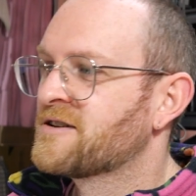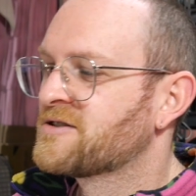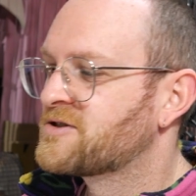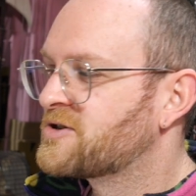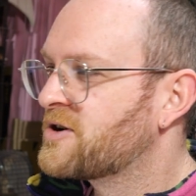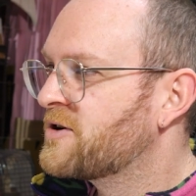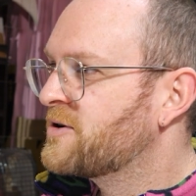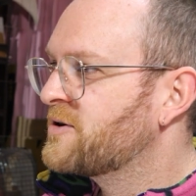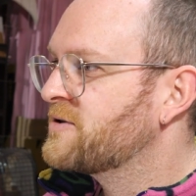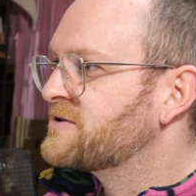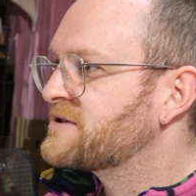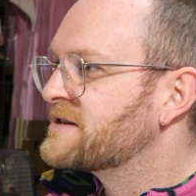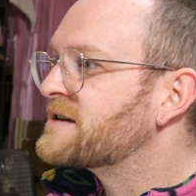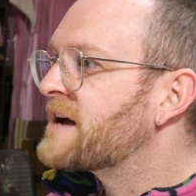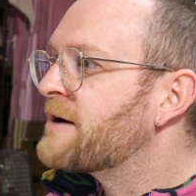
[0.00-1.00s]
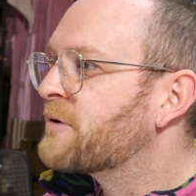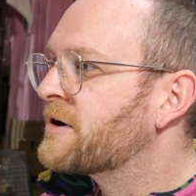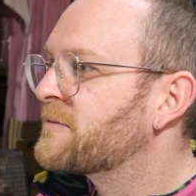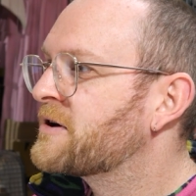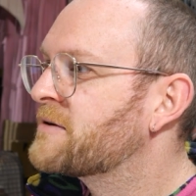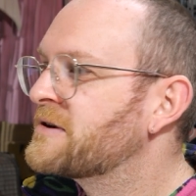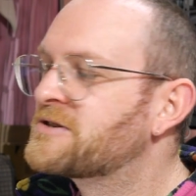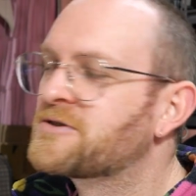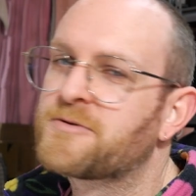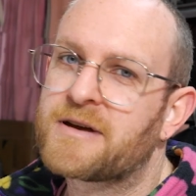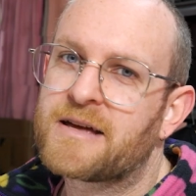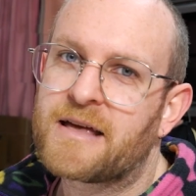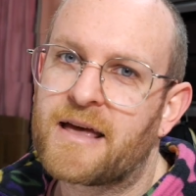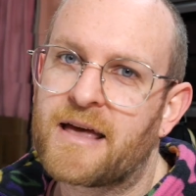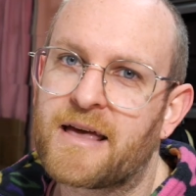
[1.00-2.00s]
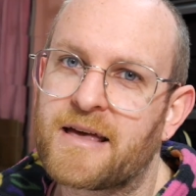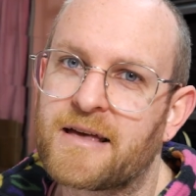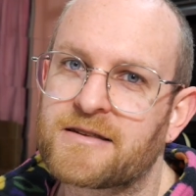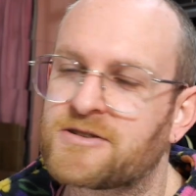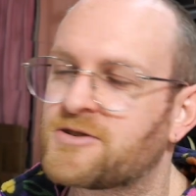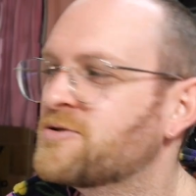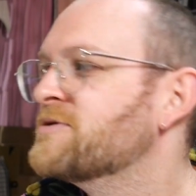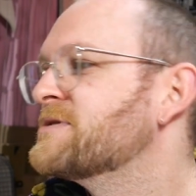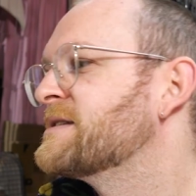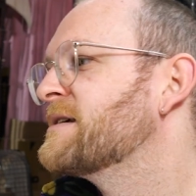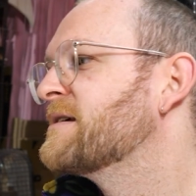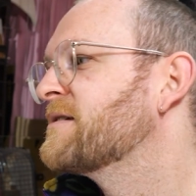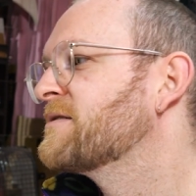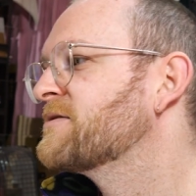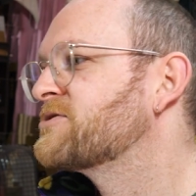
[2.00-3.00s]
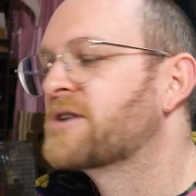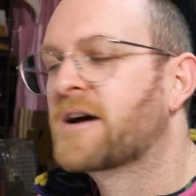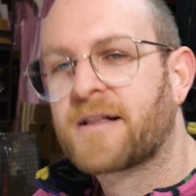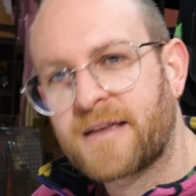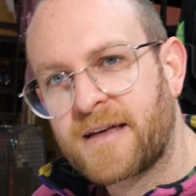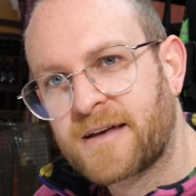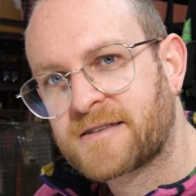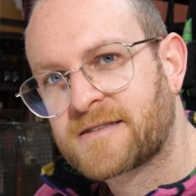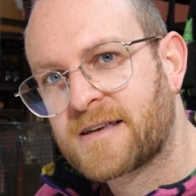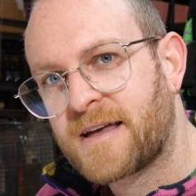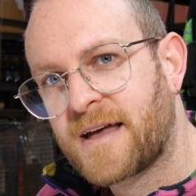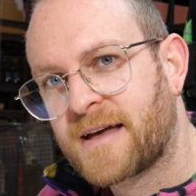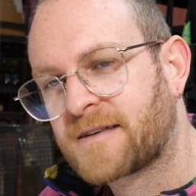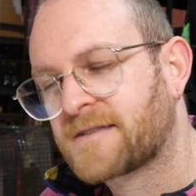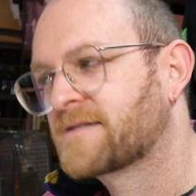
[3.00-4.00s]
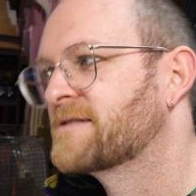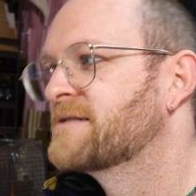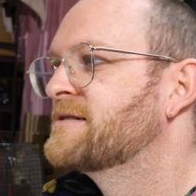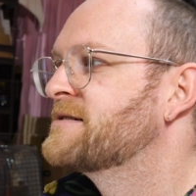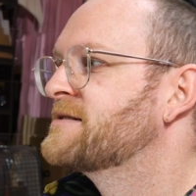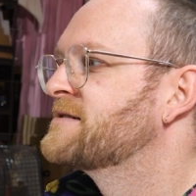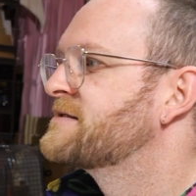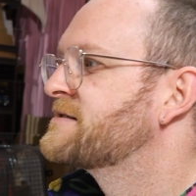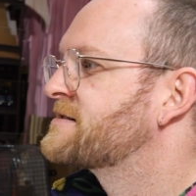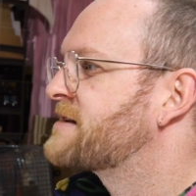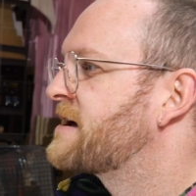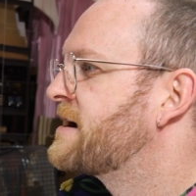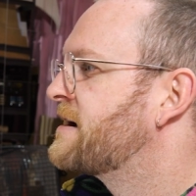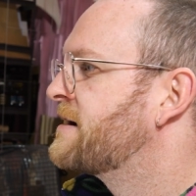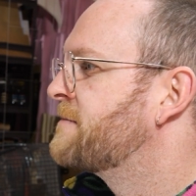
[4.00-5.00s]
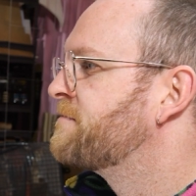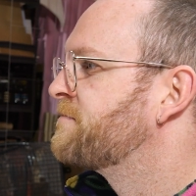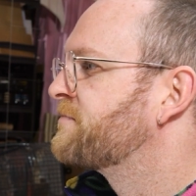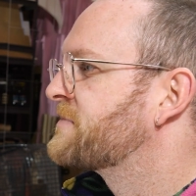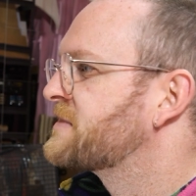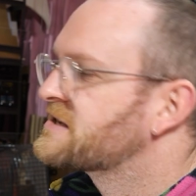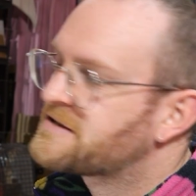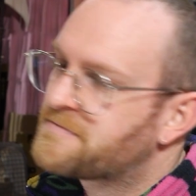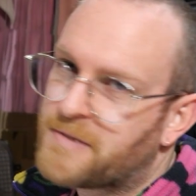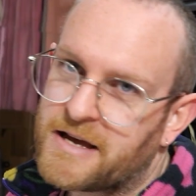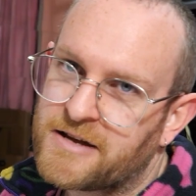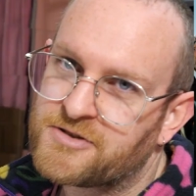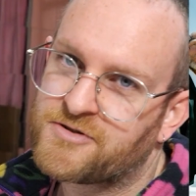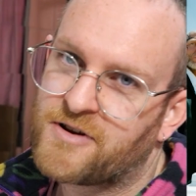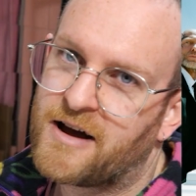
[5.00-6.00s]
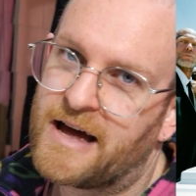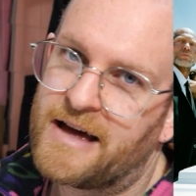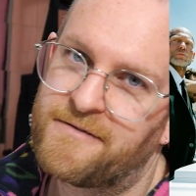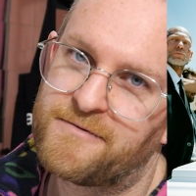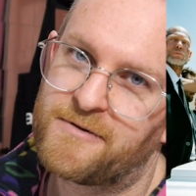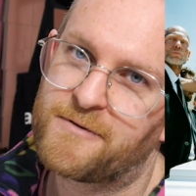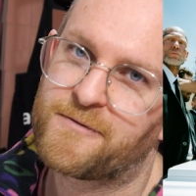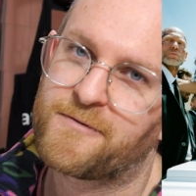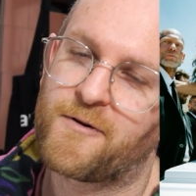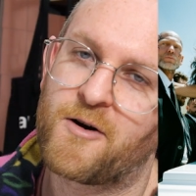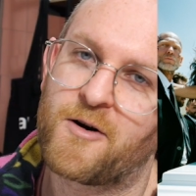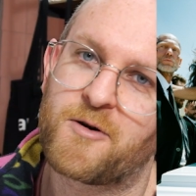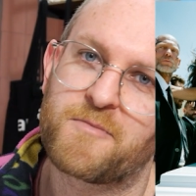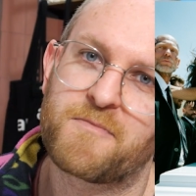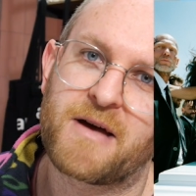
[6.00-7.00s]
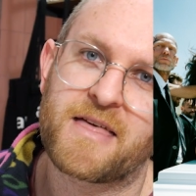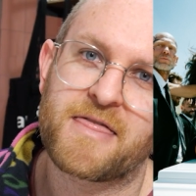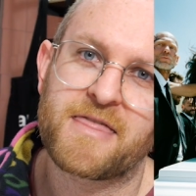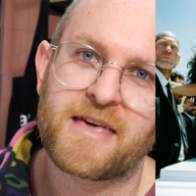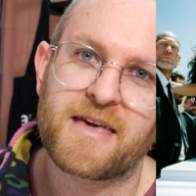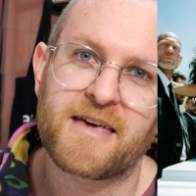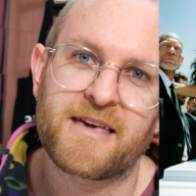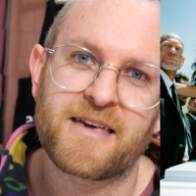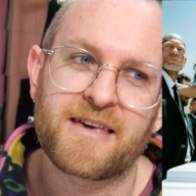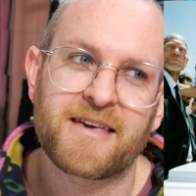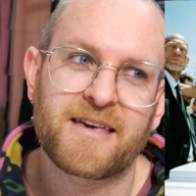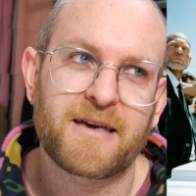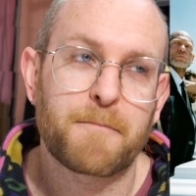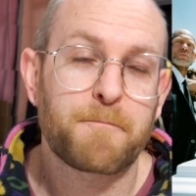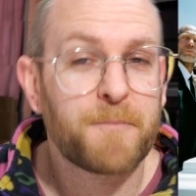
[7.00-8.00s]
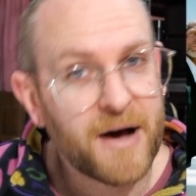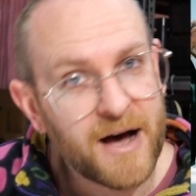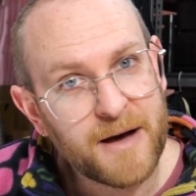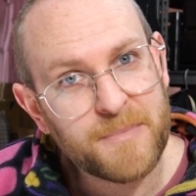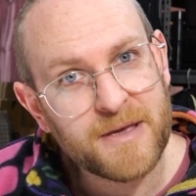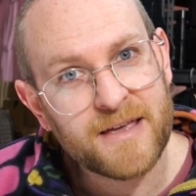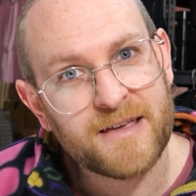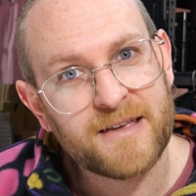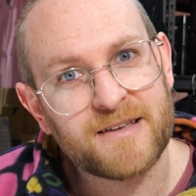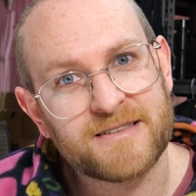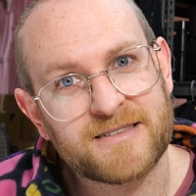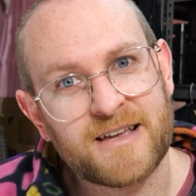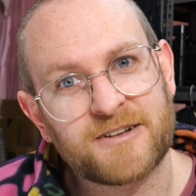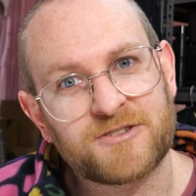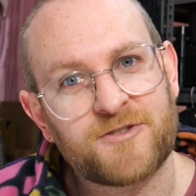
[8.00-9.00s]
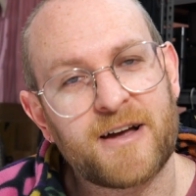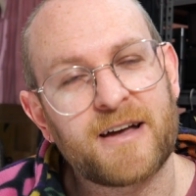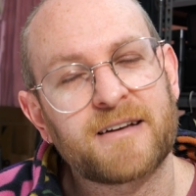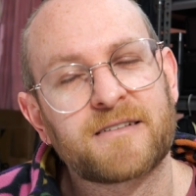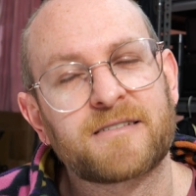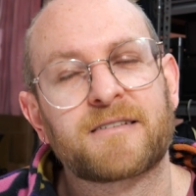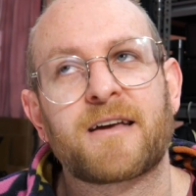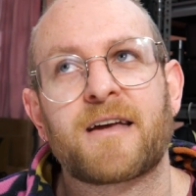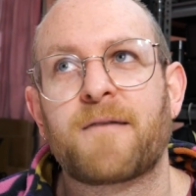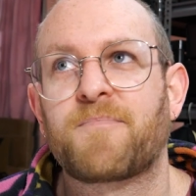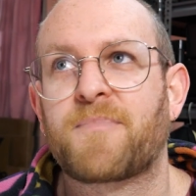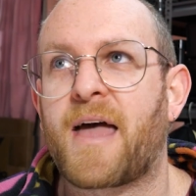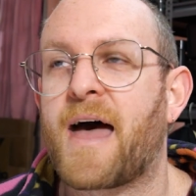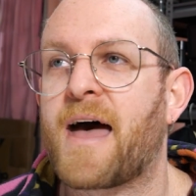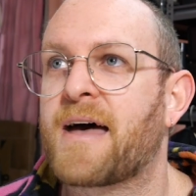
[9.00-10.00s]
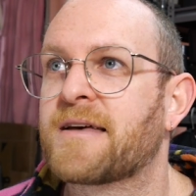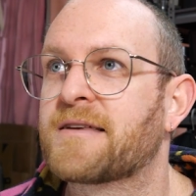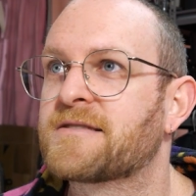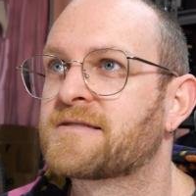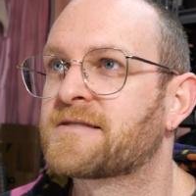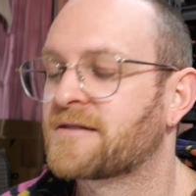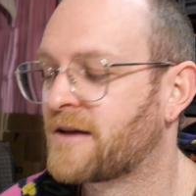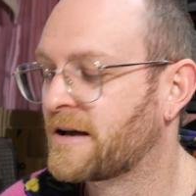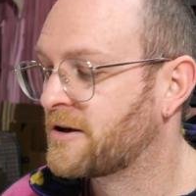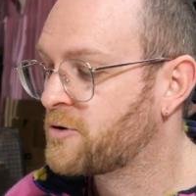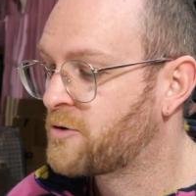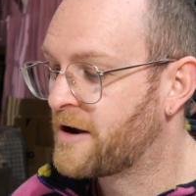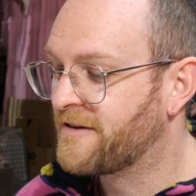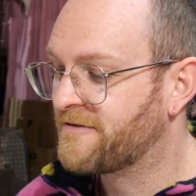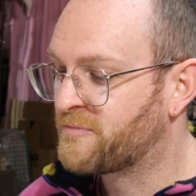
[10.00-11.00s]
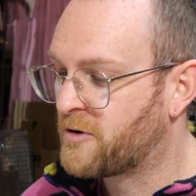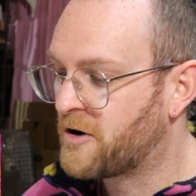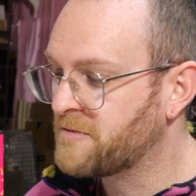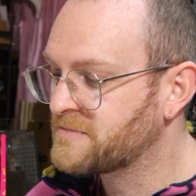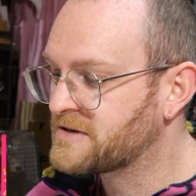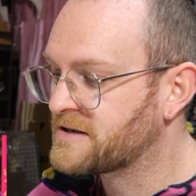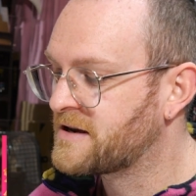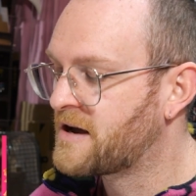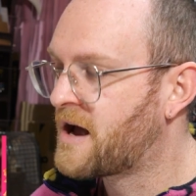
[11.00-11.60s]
So today what I'm going to be doing is using Charli XCX's speed drive from the Barbie soundtrack as like a creative prompt.